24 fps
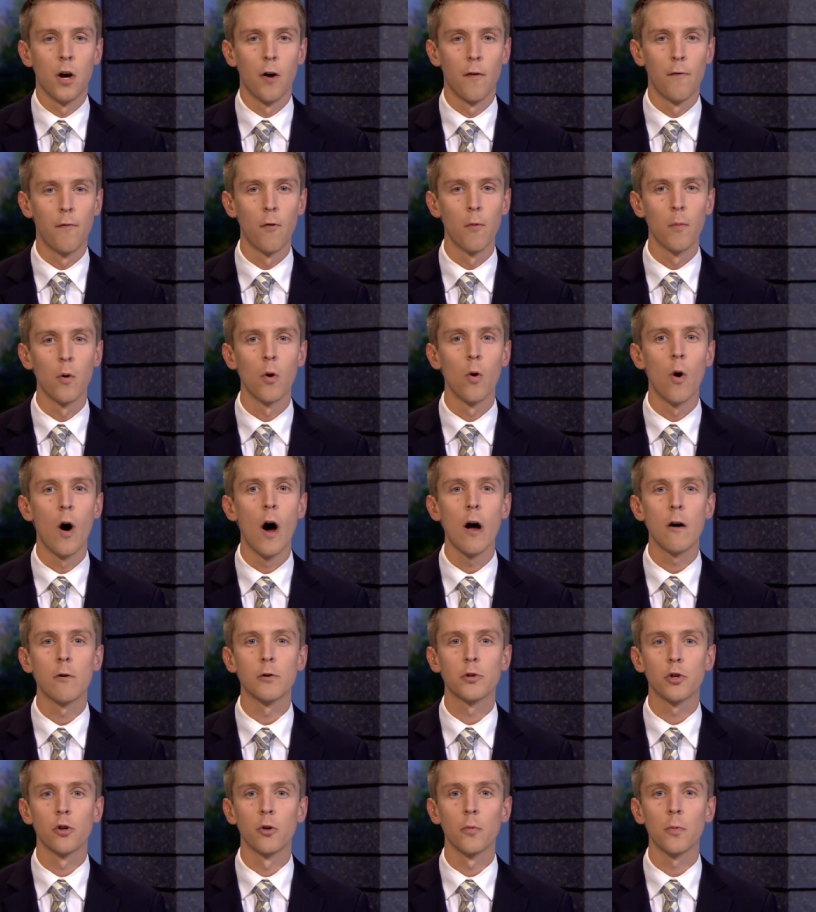A former
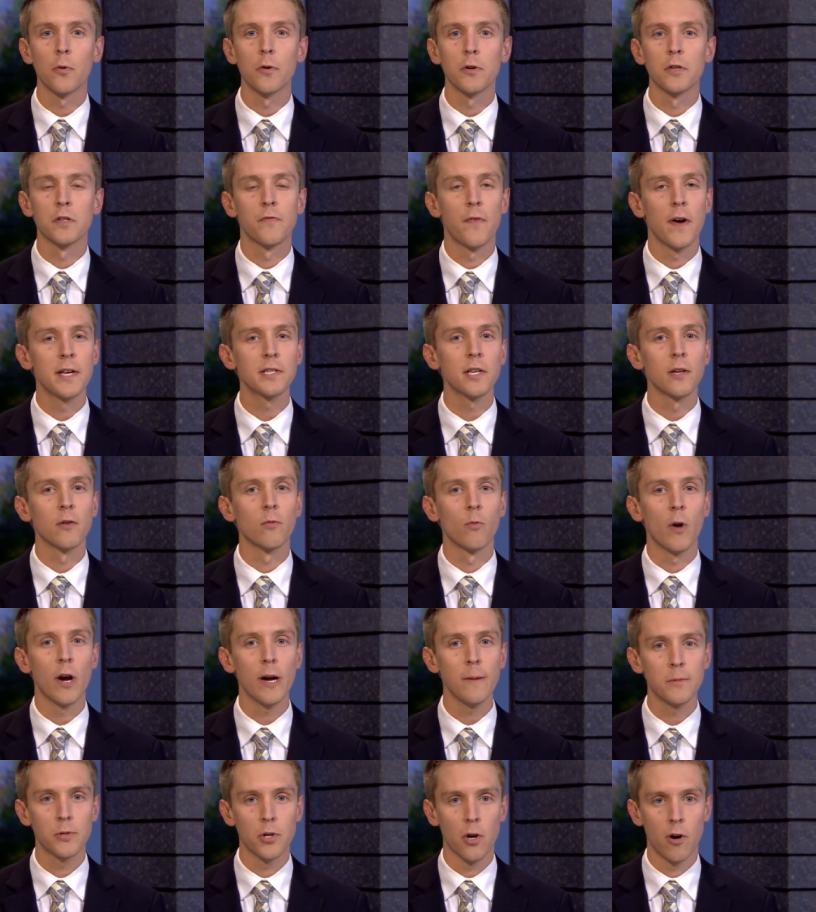Ohio trooper is facing
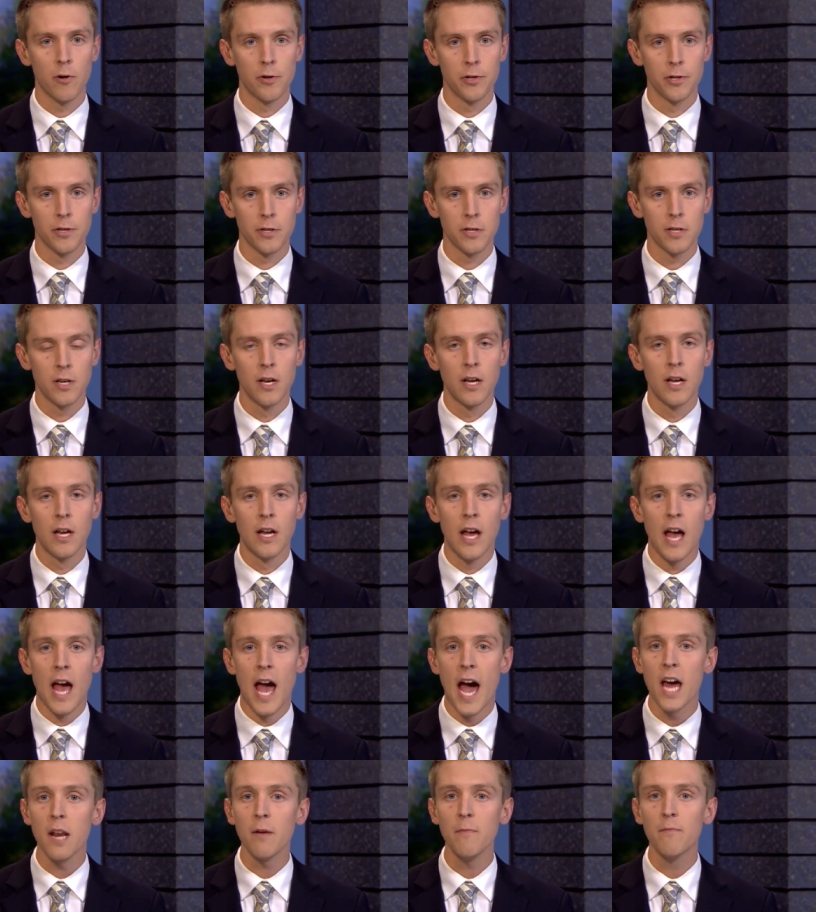rape charges.
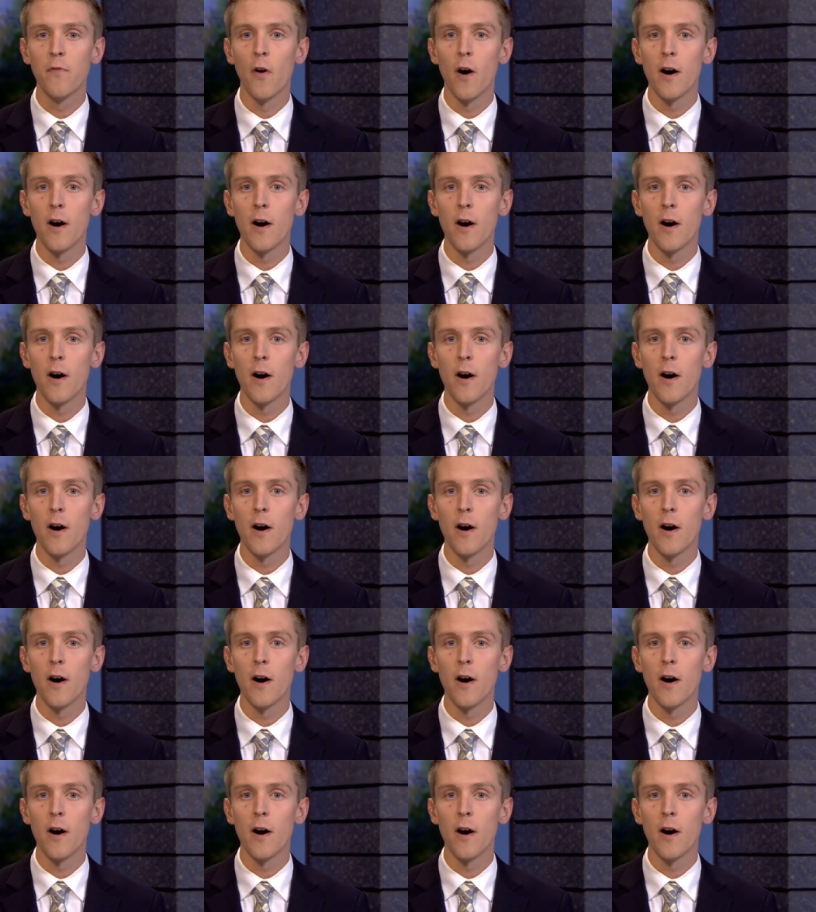Adam